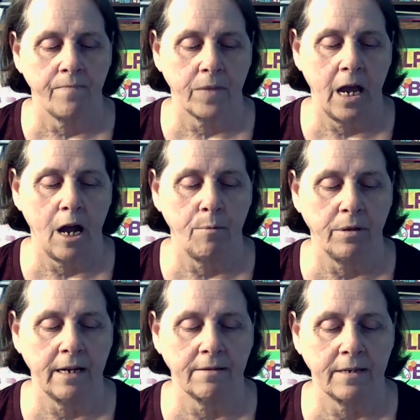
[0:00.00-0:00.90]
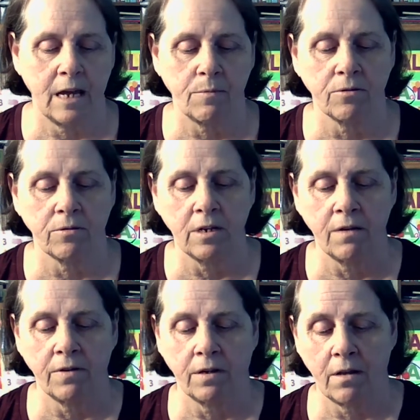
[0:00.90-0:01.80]
how plants and animals
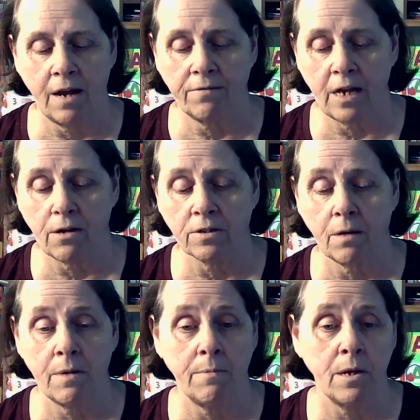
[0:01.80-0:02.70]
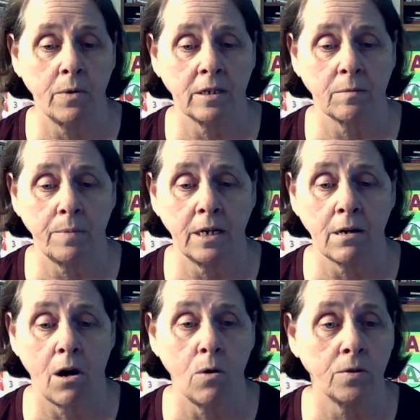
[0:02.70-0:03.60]
live, and life cycles. And maybe you want to spend
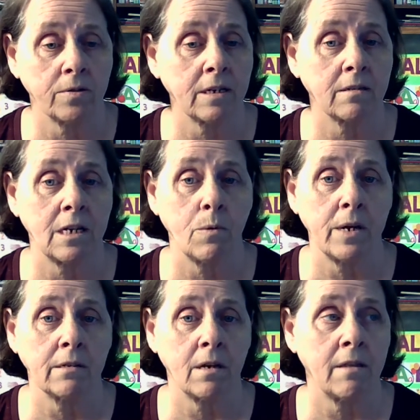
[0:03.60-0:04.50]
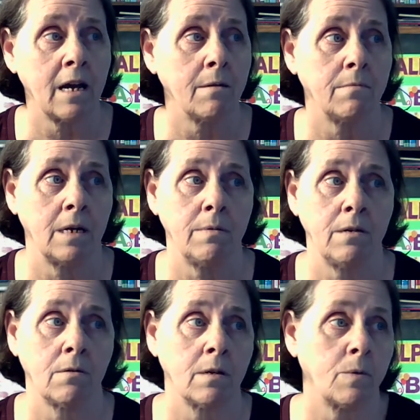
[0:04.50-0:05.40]
a whole 16 weeks on that. Maybe
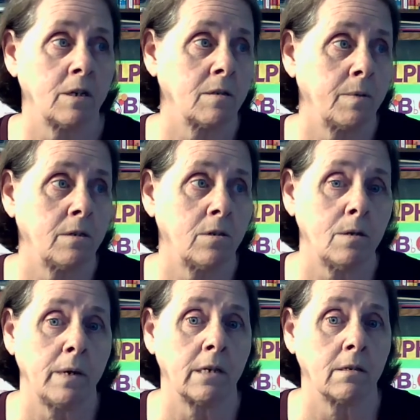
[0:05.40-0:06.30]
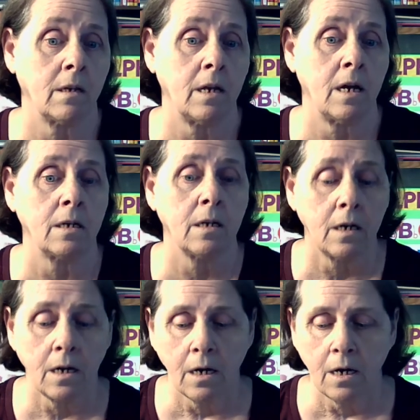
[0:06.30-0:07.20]
you only want to spend 2 weeks on that.
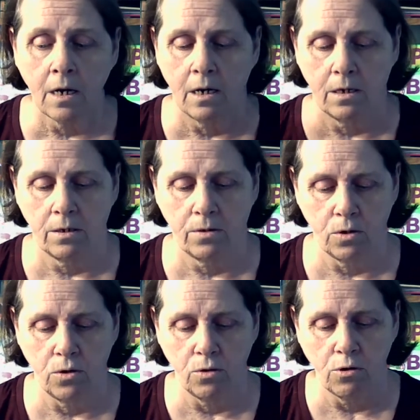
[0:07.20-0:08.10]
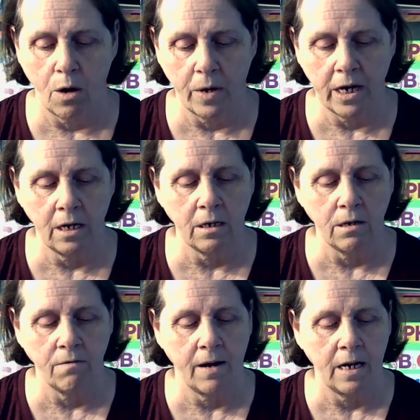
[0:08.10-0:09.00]
So you go in and
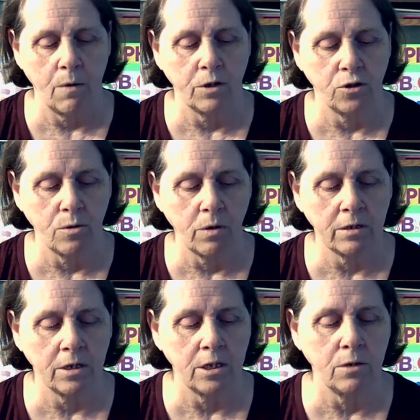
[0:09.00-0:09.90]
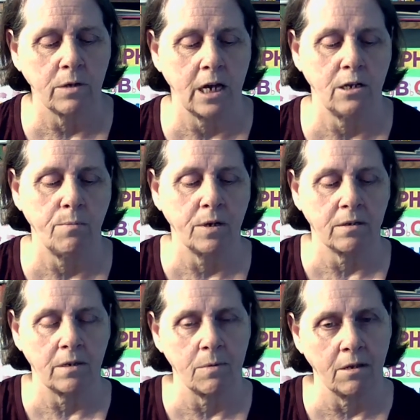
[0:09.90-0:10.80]
you find out what you want to do. Can you put
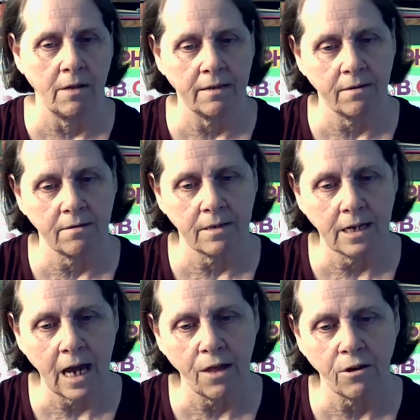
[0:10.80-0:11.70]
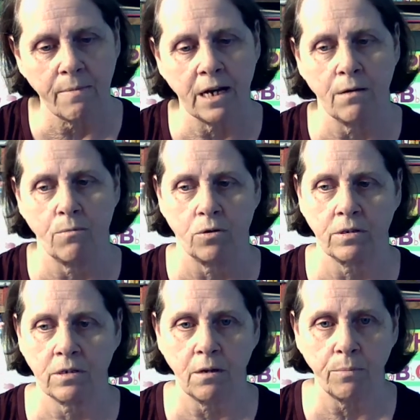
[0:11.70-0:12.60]
some of the lessons together, make it more
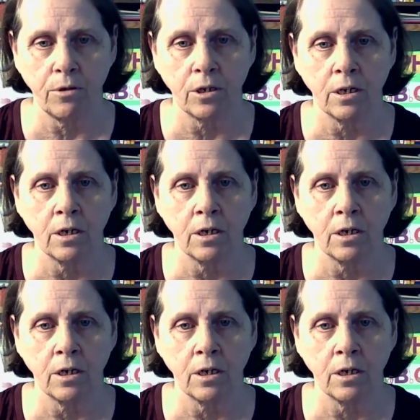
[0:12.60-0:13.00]
simpler,